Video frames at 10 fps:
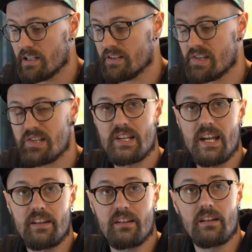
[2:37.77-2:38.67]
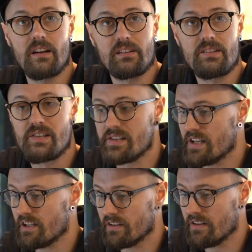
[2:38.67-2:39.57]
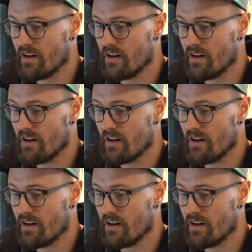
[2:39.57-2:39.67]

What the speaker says: skin, like the skin